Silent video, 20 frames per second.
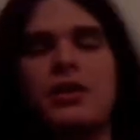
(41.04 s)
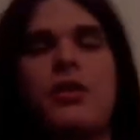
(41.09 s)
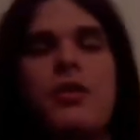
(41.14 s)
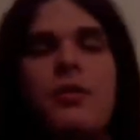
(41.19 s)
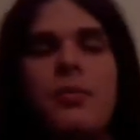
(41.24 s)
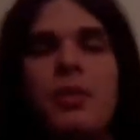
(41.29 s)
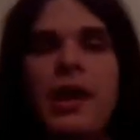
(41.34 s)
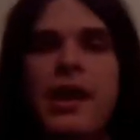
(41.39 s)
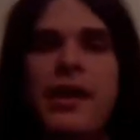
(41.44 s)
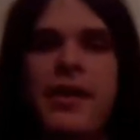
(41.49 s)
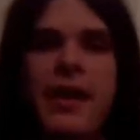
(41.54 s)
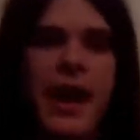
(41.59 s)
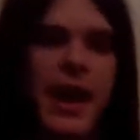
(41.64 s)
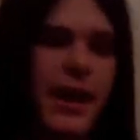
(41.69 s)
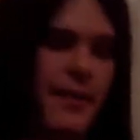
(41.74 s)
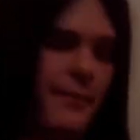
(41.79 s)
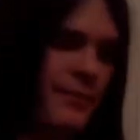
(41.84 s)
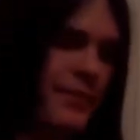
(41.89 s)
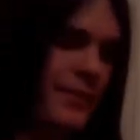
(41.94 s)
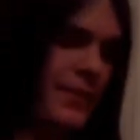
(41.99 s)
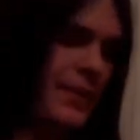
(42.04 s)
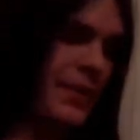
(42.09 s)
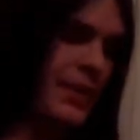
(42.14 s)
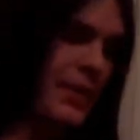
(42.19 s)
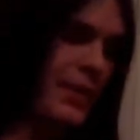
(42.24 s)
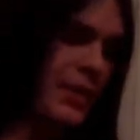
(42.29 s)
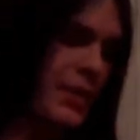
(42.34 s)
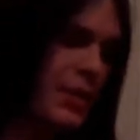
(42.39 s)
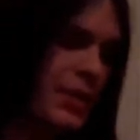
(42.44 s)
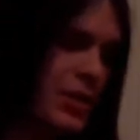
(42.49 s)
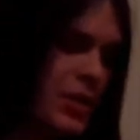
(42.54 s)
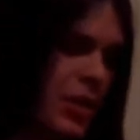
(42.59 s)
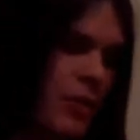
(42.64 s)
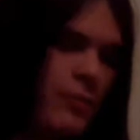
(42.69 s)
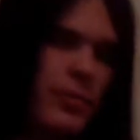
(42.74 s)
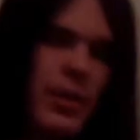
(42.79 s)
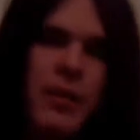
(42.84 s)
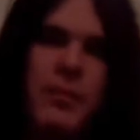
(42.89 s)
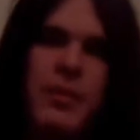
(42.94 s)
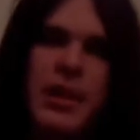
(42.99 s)
So to play that,
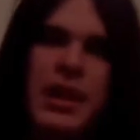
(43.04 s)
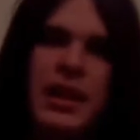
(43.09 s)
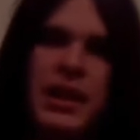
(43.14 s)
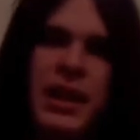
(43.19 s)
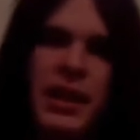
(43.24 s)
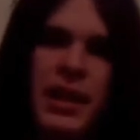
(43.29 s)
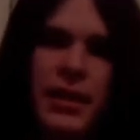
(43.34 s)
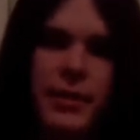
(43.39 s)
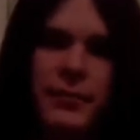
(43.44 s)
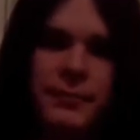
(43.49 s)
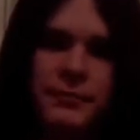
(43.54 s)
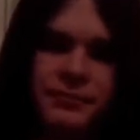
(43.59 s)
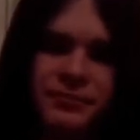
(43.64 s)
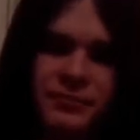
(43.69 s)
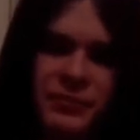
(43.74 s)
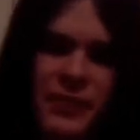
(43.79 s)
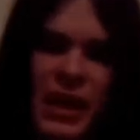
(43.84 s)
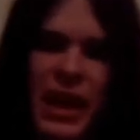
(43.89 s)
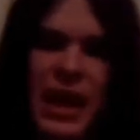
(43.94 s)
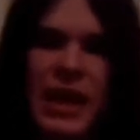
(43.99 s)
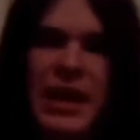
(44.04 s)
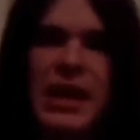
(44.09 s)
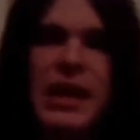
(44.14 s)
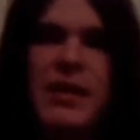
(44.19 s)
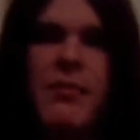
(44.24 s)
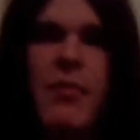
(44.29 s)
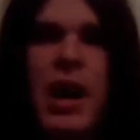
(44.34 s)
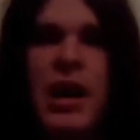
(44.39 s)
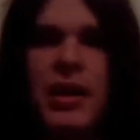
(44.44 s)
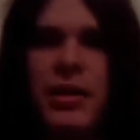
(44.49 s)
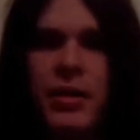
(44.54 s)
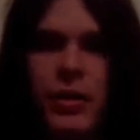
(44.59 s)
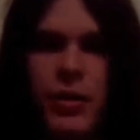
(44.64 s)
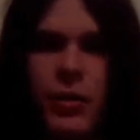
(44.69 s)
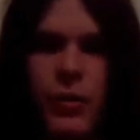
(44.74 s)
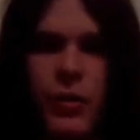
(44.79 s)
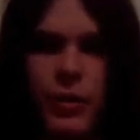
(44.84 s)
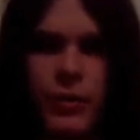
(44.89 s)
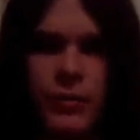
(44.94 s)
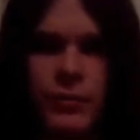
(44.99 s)
start by making an E minor
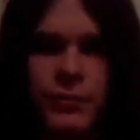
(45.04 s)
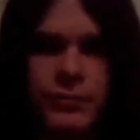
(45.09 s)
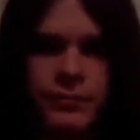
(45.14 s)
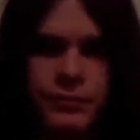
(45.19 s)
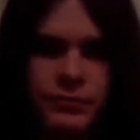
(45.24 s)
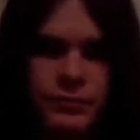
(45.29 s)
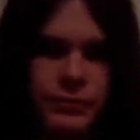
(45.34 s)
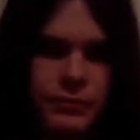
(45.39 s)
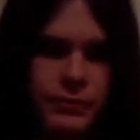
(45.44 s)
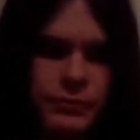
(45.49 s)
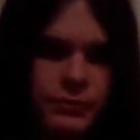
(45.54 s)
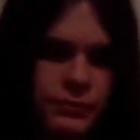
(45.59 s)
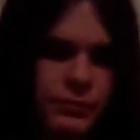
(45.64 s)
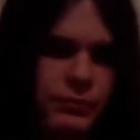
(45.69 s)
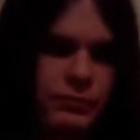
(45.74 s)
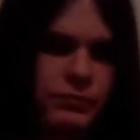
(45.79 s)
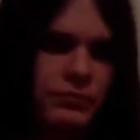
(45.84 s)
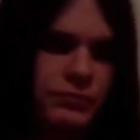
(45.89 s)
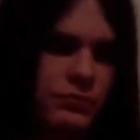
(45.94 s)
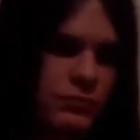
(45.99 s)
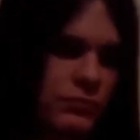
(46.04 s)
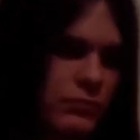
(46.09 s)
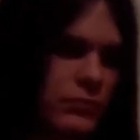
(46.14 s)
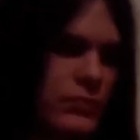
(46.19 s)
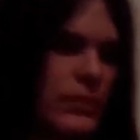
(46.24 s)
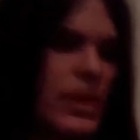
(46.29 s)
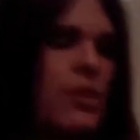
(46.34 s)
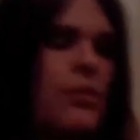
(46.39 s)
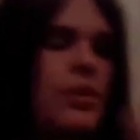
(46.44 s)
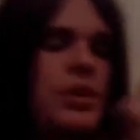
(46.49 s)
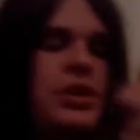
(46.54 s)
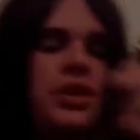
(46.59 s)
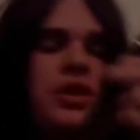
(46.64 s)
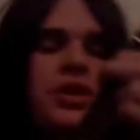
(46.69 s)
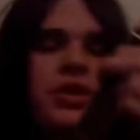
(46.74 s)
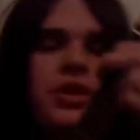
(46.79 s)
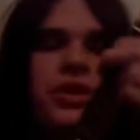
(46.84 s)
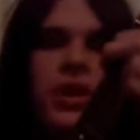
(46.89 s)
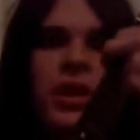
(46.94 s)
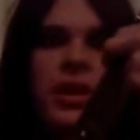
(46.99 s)
chord, which
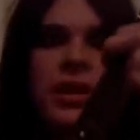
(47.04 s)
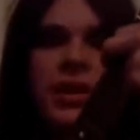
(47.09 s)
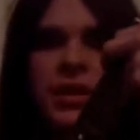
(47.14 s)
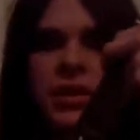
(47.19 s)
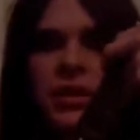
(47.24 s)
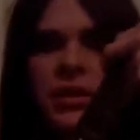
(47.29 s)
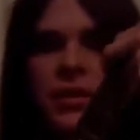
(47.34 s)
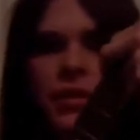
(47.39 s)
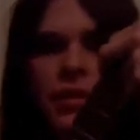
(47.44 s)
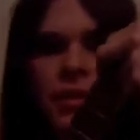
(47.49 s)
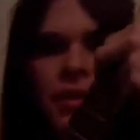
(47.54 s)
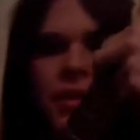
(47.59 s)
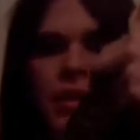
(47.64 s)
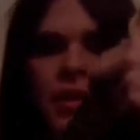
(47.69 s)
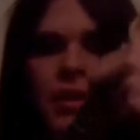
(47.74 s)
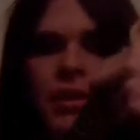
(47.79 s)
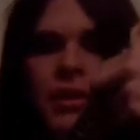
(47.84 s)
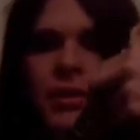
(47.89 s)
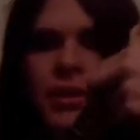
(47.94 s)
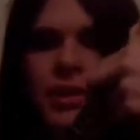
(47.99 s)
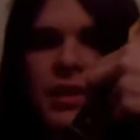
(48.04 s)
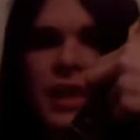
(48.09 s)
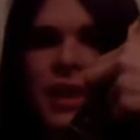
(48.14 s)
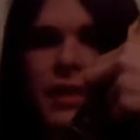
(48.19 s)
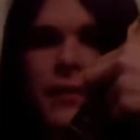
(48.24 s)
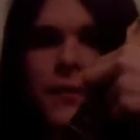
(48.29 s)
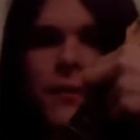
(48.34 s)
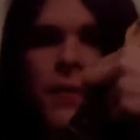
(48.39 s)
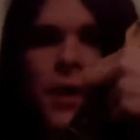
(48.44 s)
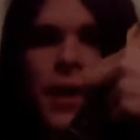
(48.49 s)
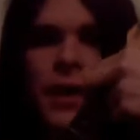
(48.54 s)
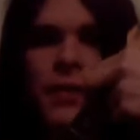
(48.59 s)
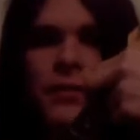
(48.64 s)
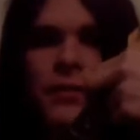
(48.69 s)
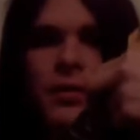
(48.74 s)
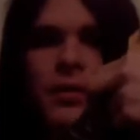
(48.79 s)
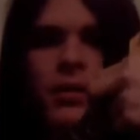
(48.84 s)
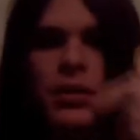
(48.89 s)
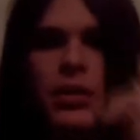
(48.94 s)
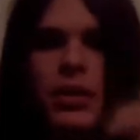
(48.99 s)
is just the 2nd fret
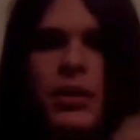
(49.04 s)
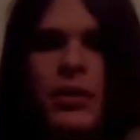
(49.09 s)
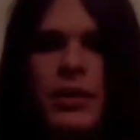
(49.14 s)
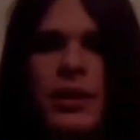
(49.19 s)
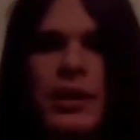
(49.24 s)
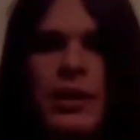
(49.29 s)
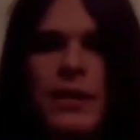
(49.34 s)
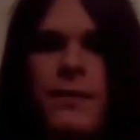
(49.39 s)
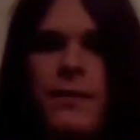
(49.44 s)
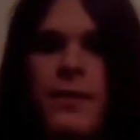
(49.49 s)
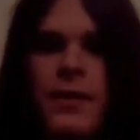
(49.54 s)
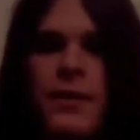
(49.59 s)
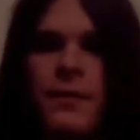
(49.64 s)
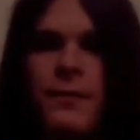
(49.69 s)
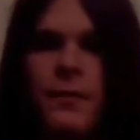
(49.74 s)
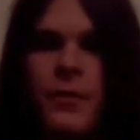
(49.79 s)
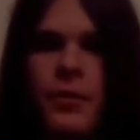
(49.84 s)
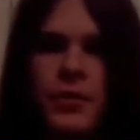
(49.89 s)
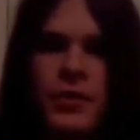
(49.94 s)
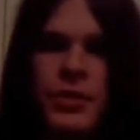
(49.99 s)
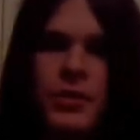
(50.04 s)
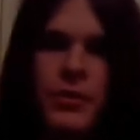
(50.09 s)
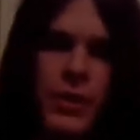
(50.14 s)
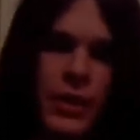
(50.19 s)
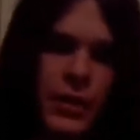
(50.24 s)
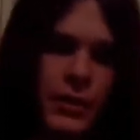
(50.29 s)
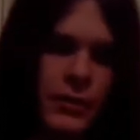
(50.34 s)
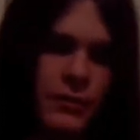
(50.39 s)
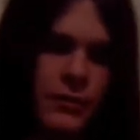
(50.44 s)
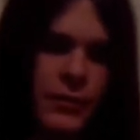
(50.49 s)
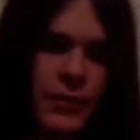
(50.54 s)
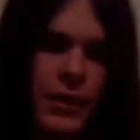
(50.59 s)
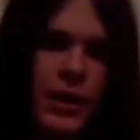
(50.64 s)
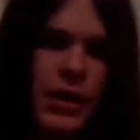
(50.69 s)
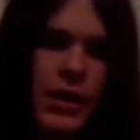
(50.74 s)
on the 5th and 4th string.